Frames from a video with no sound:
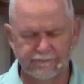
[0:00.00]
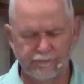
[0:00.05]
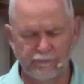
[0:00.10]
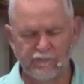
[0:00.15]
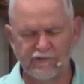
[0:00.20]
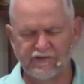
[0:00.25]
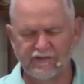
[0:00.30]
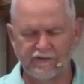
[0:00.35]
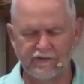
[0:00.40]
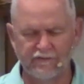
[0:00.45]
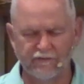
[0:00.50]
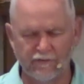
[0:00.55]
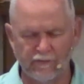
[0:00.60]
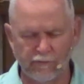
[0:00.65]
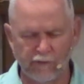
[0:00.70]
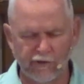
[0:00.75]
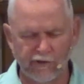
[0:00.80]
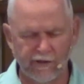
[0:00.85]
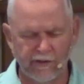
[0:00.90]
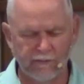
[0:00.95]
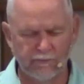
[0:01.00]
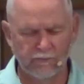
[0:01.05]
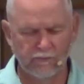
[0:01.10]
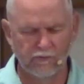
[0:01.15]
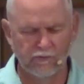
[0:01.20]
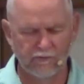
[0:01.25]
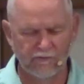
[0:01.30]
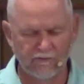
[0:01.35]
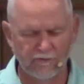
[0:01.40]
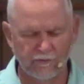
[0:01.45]
missing from our
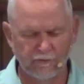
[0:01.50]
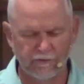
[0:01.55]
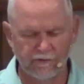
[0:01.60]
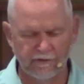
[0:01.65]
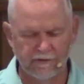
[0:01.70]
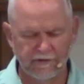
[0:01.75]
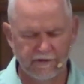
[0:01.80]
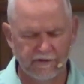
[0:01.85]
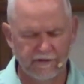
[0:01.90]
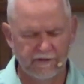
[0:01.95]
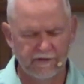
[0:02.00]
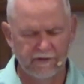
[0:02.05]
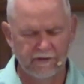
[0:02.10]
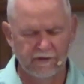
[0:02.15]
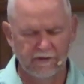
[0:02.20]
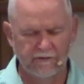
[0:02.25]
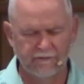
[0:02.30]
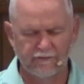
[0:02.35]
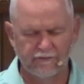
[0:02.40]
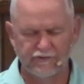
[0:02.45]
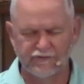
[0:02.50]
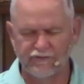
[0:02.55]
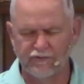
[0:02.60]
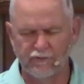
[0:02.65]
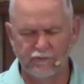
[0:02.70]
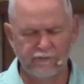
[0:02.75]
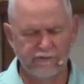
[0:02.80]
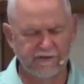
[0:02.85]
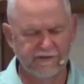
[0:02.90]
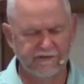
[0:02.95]
number for, for
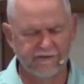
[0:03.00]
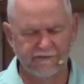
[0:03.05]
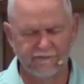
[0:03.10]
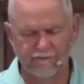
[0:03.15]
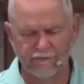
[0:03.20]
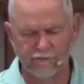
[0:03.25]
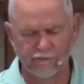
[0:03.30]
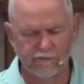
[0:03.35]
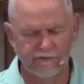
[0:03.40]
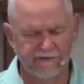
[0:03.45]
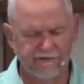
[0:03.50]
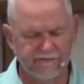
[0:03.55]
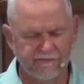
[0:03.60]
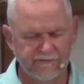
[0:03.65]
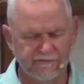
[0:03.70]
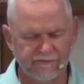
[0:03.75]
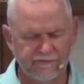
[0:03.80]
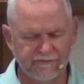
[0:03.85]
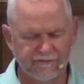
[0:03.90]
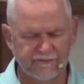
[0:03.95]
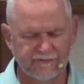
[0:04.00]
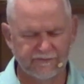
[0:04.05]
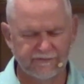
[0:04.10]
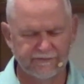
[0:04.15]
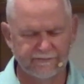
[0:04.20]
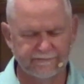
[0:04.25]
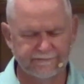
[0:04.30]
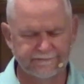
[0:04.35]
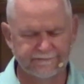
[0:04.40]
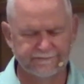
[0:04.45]
so many different reasons.